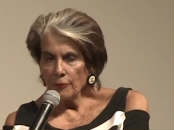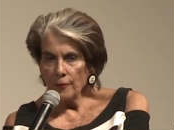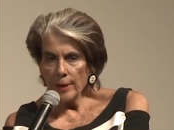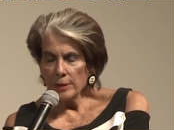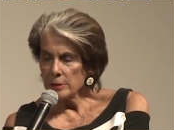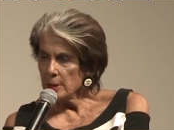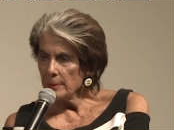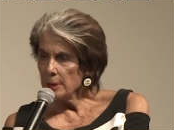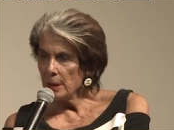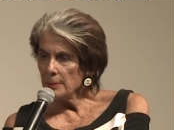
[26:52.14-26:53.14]
fans
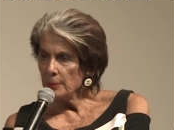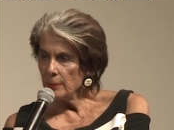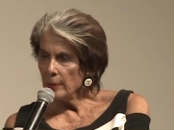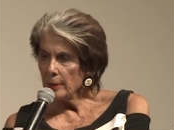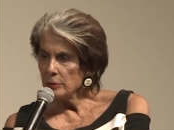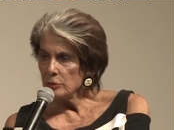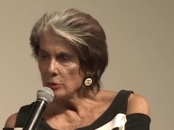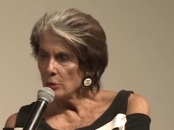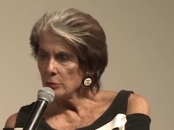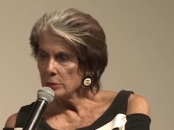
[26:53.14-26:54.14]
coming up at
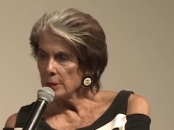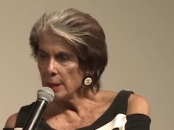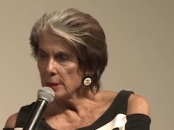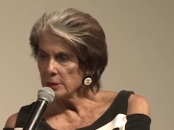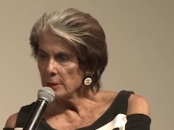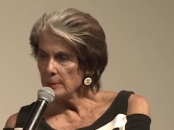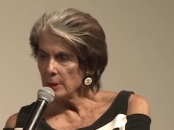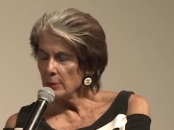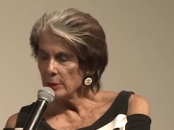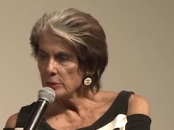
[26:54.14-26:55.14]
shows and asking me
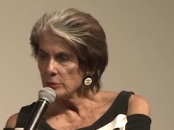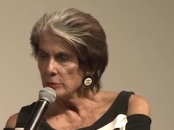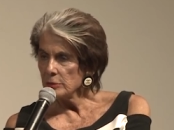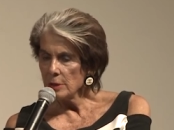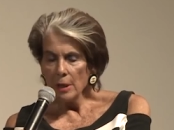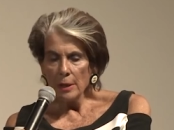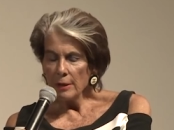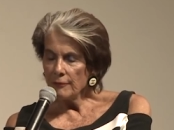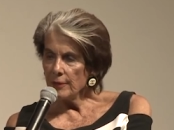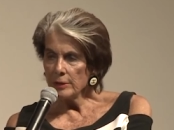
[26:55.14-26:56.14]
questions.
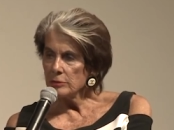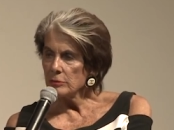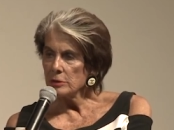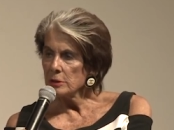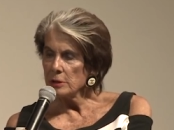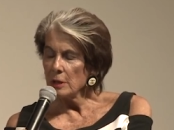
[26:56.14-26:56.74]
The fans are just